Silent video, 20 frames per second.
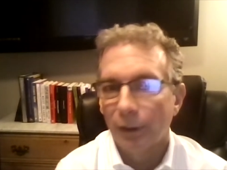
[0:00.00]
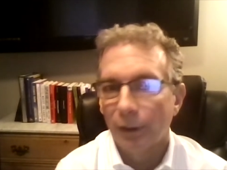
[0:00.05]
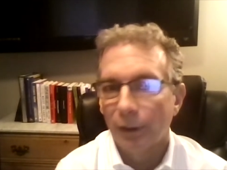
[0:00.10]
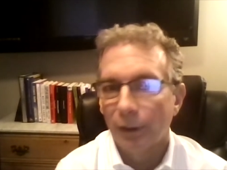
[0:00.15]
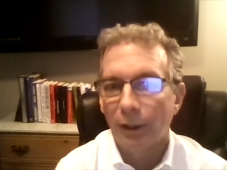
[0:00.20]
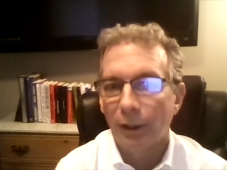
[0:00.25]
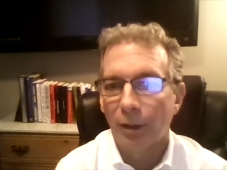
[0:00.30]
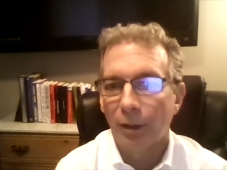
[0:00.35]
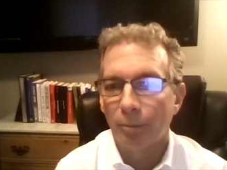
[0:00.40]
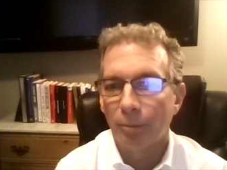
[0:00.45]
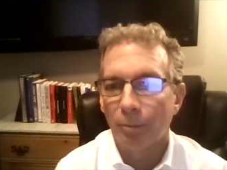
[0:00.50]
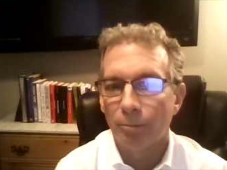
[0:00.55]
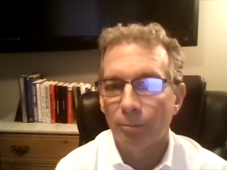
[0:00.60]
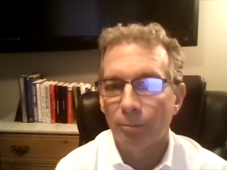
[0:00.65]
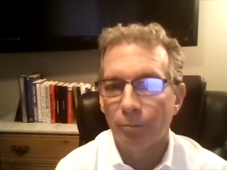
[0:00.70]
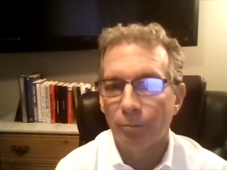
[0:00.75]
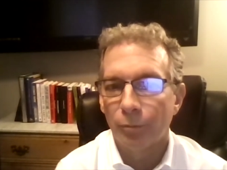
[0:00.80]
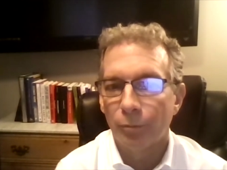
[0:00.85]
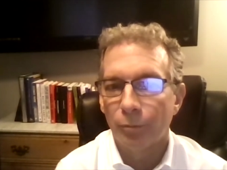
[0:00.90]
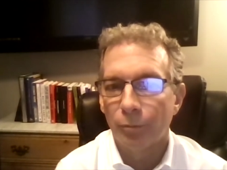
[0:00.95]

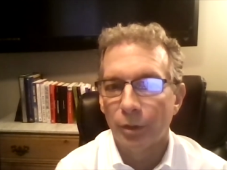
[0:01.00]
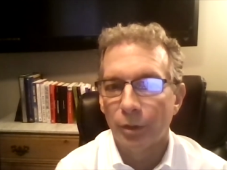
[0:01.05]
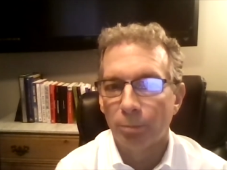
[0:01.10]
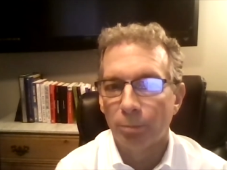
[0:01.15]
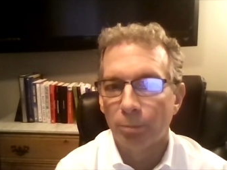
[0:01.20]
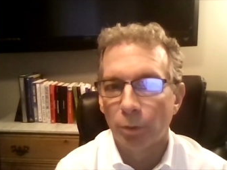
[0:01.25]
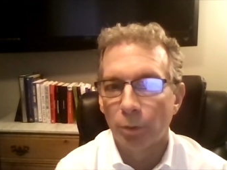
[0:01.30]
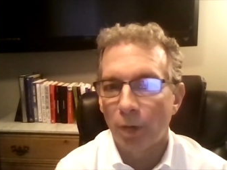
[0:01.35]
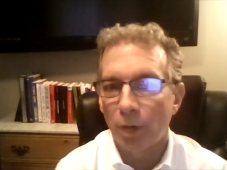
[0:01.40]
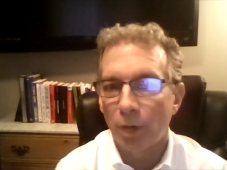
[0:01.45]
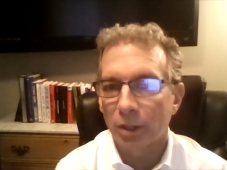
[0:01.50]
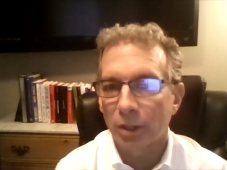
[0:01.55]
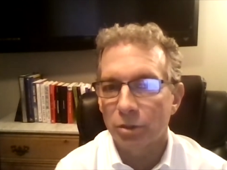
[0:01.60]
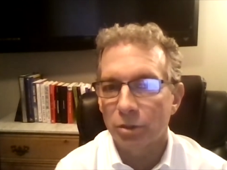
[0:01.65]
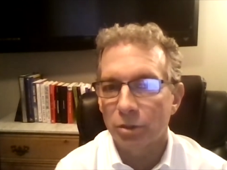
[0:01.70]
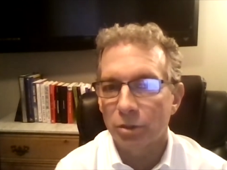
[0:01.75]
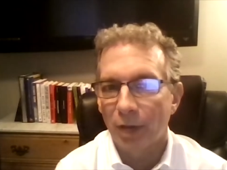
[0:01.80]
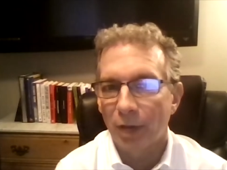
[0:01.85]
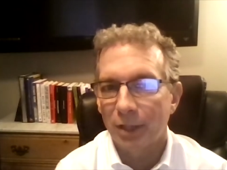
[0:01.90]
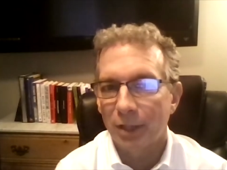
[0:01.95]
The bull market
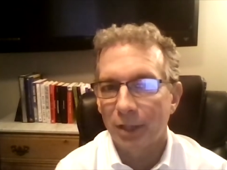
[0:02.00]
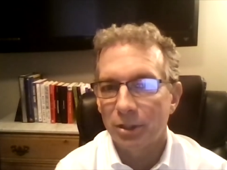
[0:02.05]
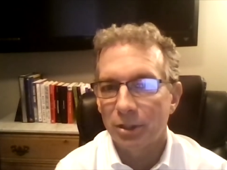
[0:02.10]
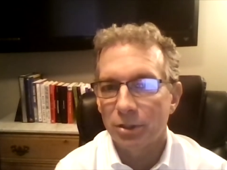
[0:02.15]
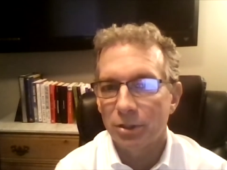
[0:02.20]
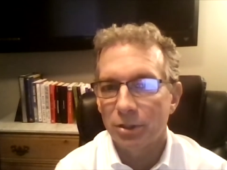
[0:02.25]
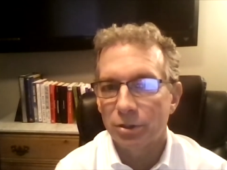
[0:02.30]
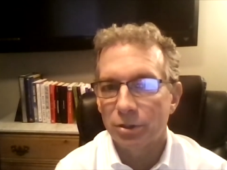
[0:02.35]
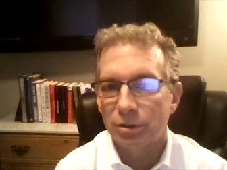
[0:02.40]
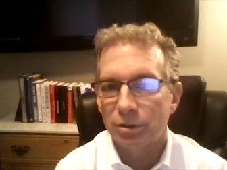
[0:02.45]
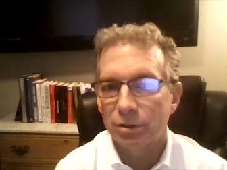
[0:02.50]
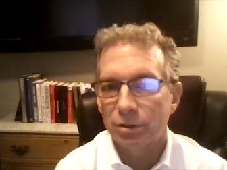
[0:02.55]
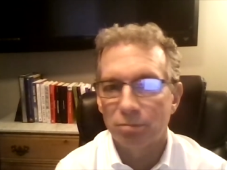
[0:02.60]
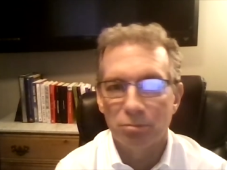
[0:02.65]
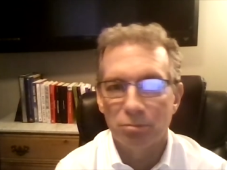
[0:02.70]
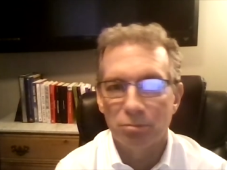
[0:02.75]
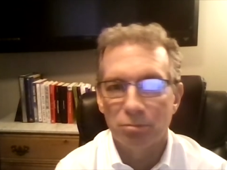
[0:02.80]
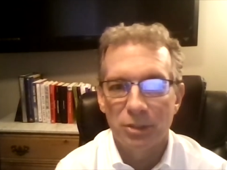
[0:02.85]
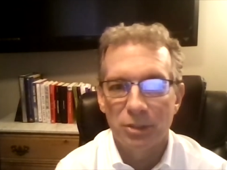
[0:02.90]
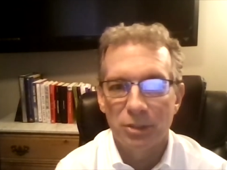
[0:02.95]
strategies
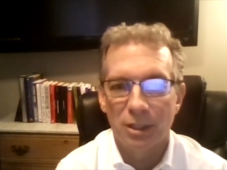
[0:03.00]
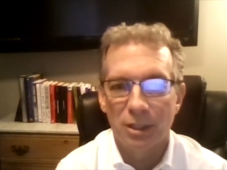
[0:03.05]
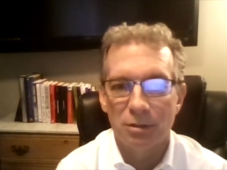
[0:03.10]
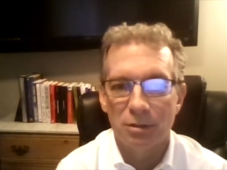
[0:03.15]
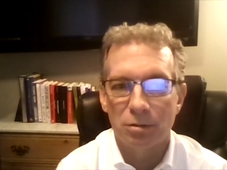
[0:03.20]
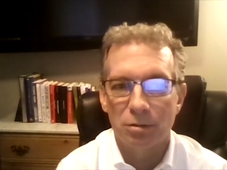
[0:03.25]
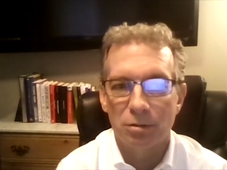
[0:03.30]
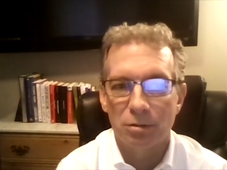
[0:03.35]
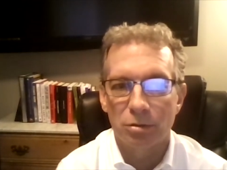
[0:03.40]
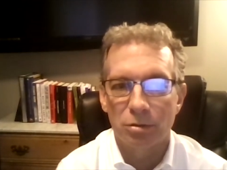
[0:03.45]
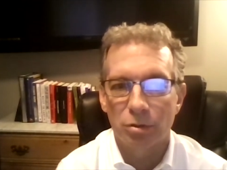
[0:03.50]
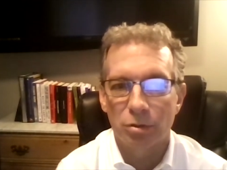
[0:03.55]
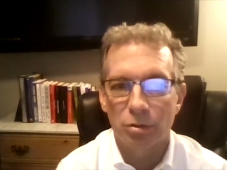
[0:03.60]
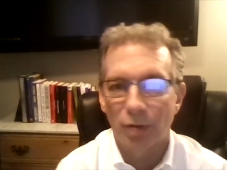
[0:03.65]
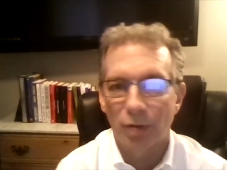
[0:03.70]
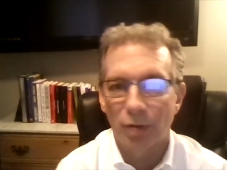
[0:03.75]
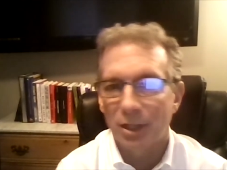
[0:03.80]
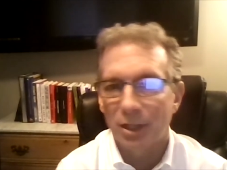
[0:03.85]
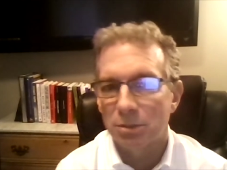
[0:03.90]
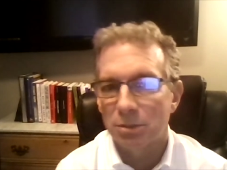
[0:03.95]
didn't
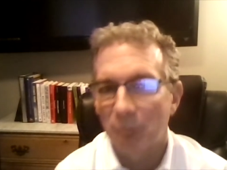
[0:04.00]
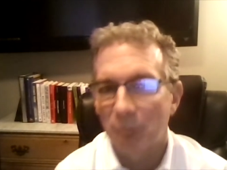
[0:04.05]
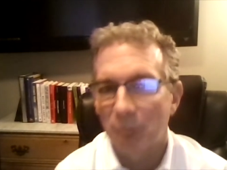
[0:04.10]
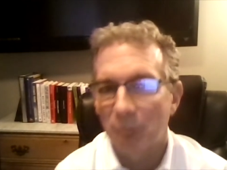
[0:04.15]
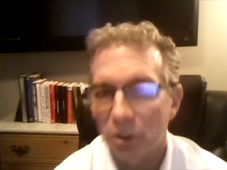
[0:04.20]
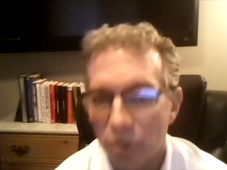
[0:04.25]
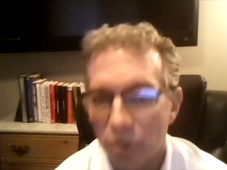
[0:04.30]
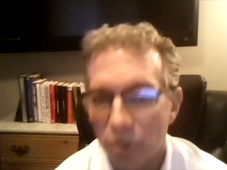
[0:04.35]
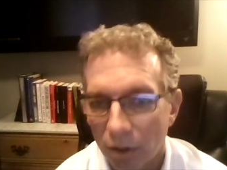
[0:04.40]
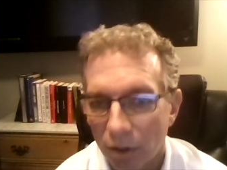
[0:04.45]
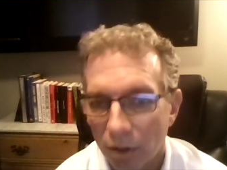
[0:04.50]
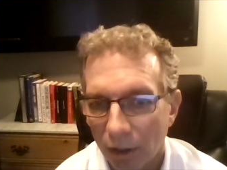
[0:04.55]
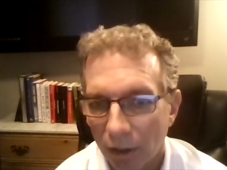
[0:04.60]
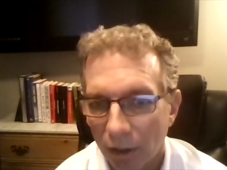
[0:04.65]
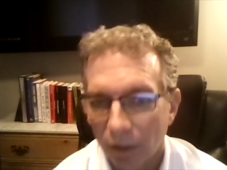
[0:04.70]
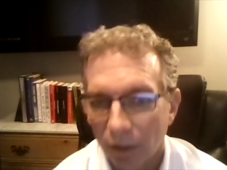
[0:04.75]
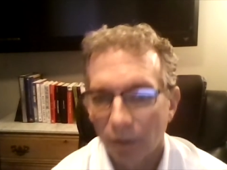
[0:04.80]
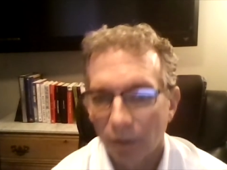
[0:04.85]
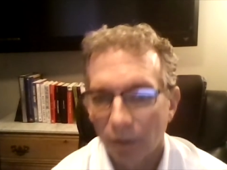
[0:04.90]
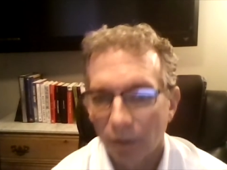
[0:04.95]
trade as much
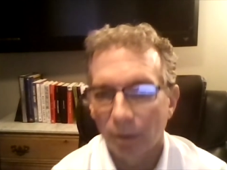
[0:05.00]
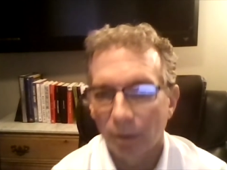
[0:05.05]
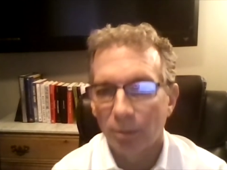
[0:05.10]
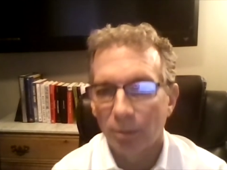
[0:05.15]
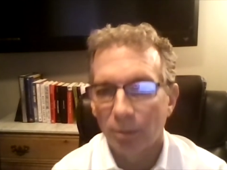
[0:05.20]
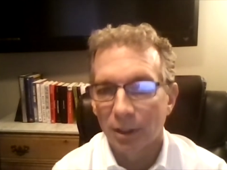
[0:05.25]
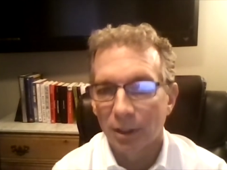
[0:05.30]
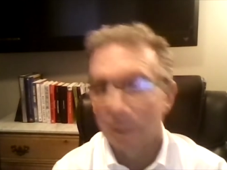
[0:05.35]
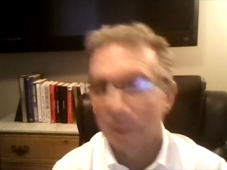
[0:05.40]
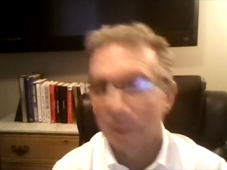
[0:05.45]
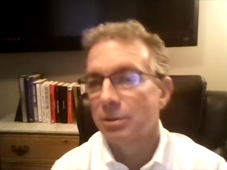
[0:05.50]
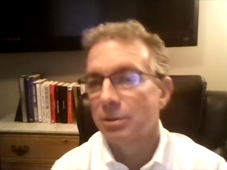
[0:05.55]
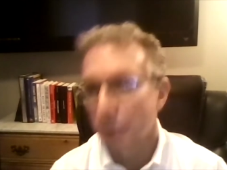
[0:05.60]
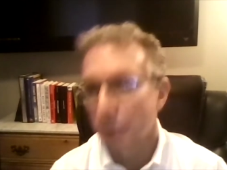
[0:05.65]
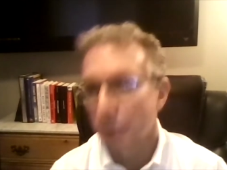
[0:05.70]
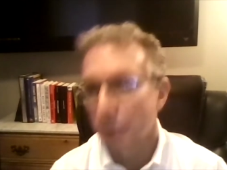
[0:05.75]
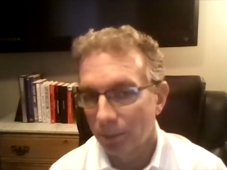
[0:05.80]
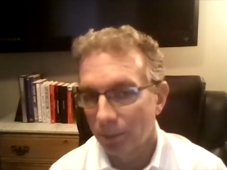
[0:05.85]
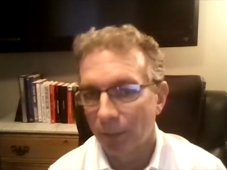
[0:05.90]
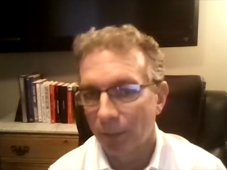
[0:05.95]
because it was
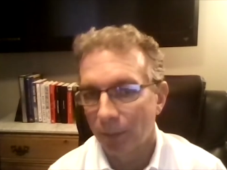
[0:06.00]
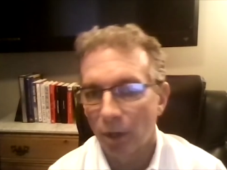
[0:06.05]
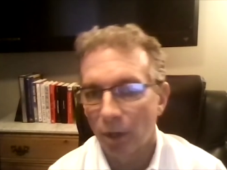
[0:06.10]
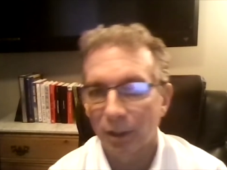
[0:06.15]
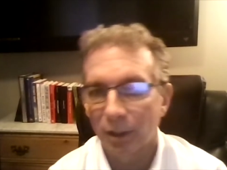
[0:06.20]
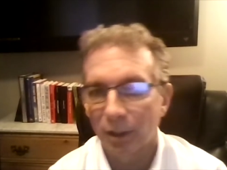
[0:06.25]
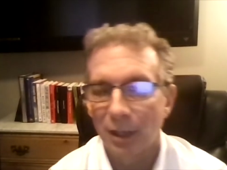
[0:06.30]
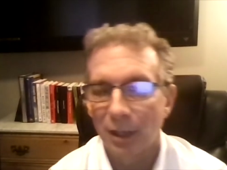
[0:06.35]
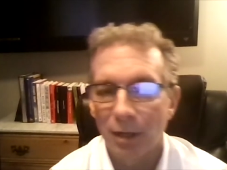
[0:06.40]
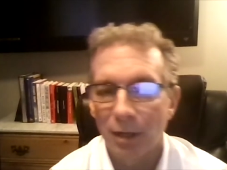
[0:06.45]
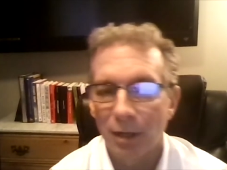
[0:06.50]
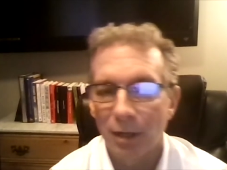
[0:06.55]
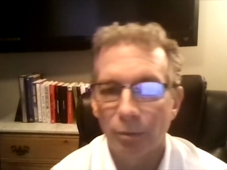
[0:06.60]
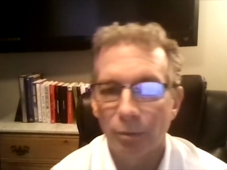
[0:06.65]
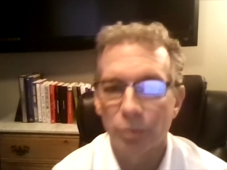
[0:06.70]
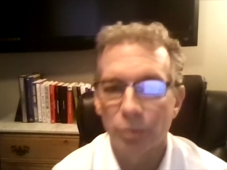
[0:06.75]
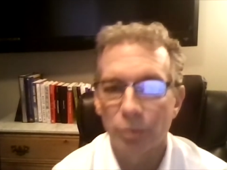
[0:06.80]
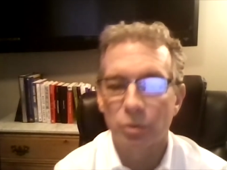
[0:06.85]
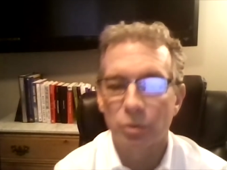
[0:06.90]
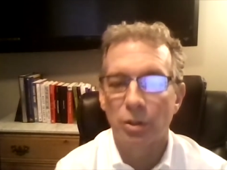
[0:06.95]
a bear market now,
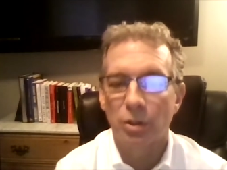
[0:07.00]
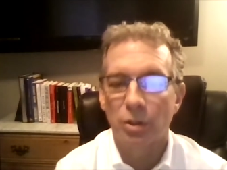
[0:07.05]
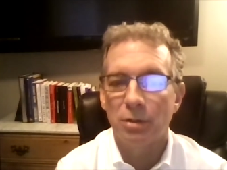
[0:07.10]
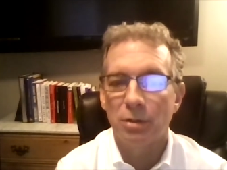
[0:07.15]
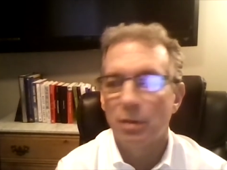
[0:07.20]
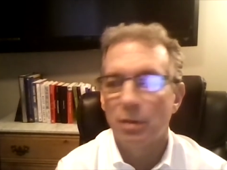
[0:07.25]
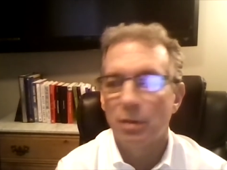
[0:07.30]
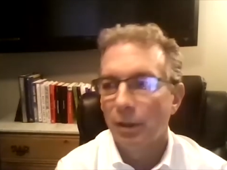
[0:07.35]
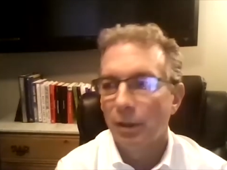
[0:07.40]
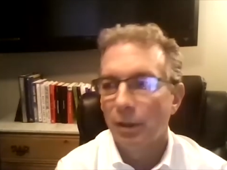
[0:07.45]
which was good.